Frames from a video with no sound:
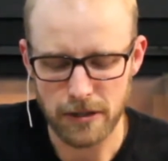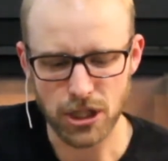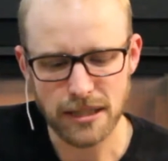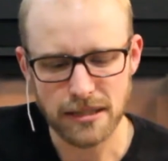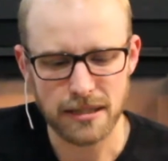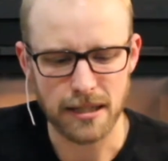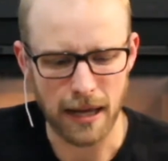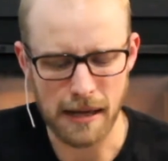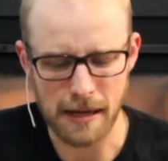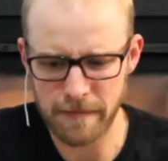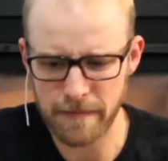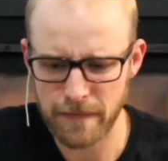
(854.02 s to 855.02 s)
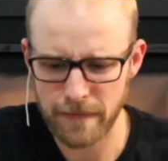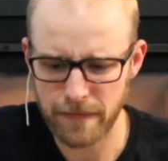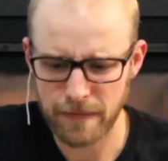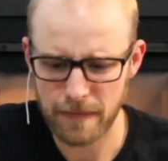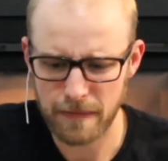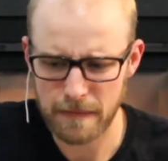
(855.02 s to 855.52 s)
jesus came
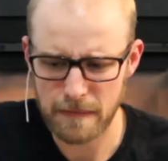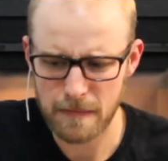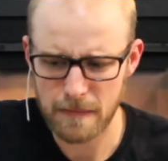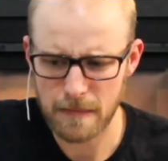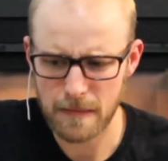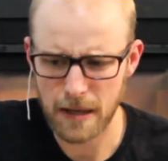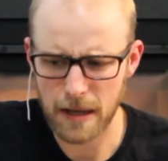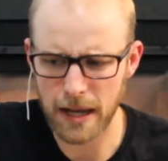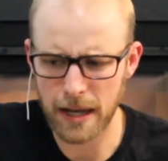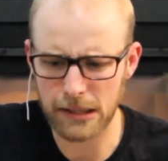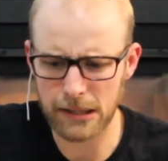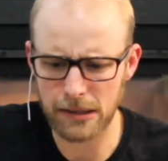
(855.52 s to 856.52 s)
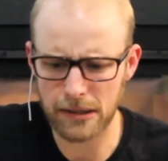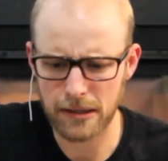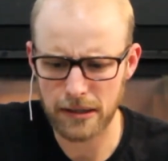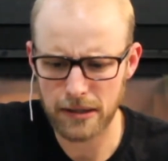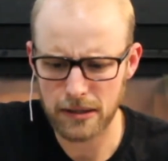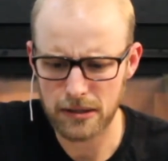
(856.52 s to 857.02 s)

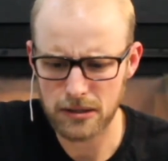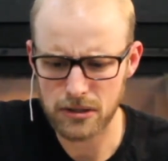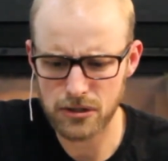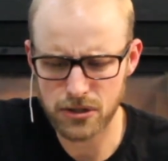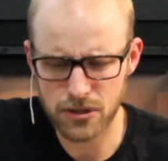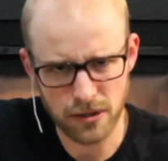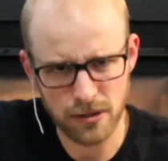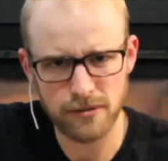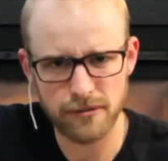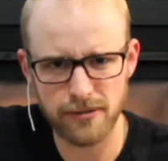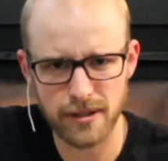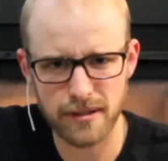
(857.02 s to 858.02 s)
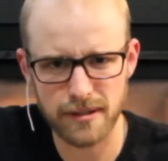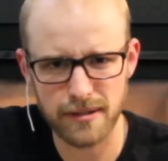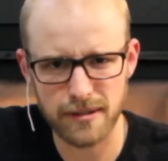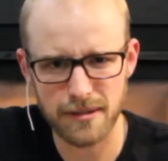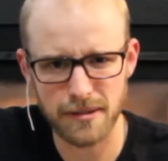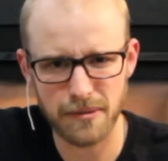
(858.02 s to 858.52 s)
and served.
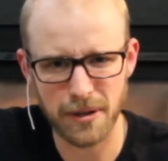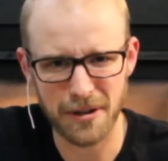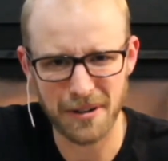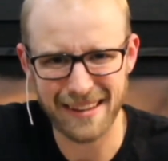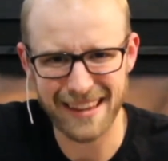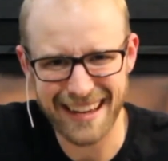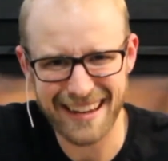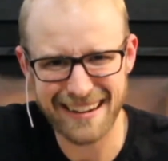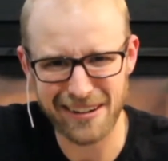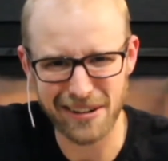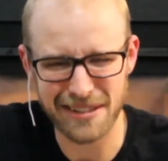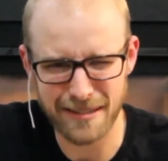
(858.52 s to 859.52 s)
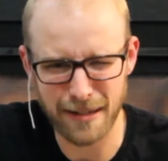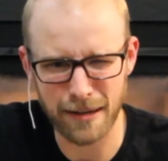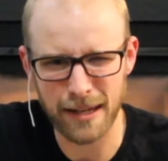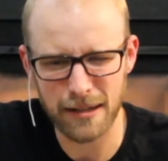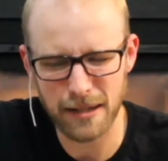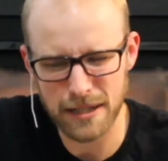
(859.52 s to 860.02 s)
We heard that on
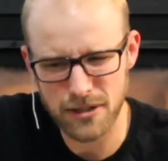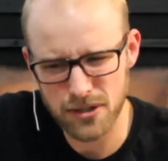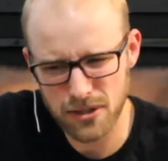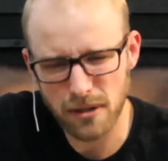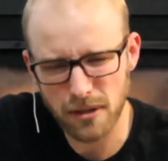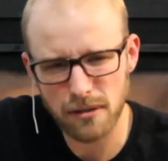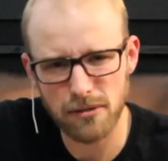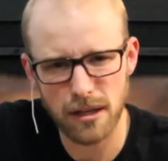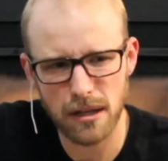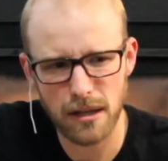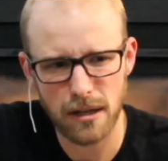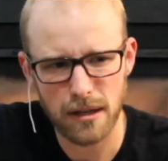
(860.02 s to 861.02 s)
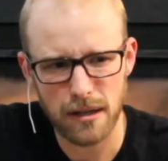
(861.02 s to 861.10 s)
Sunday. He served